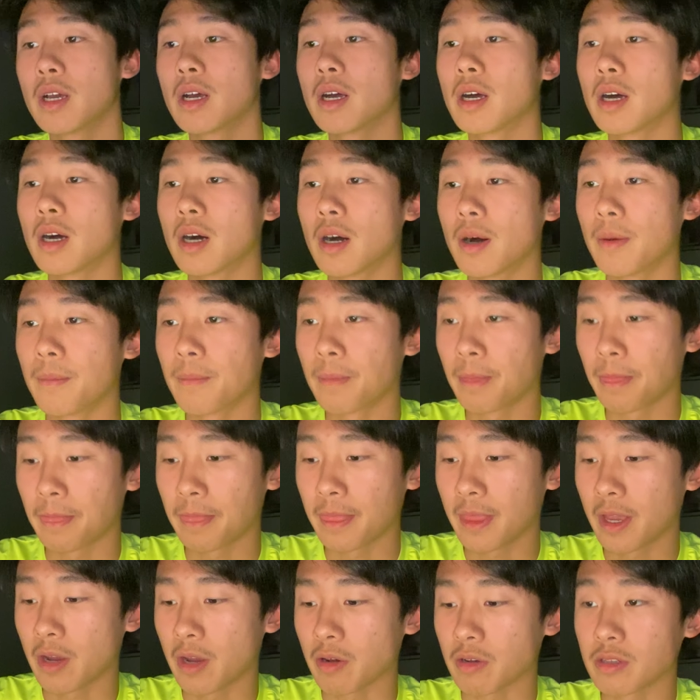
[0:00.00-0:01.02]

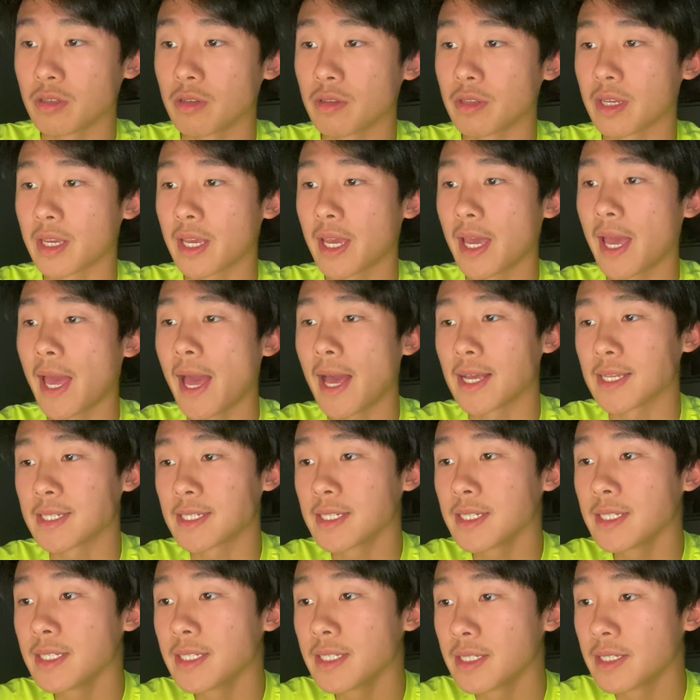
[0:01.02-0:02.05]
arachidonic
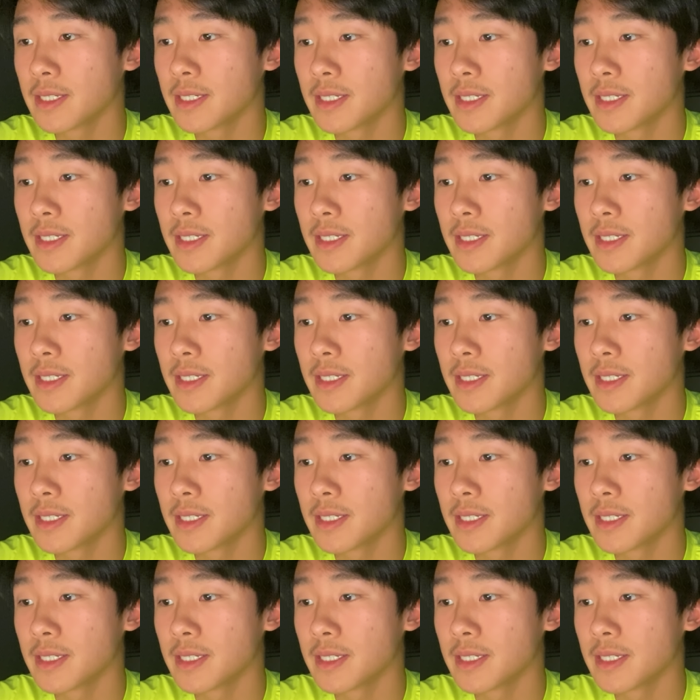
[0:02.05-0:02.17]
acid.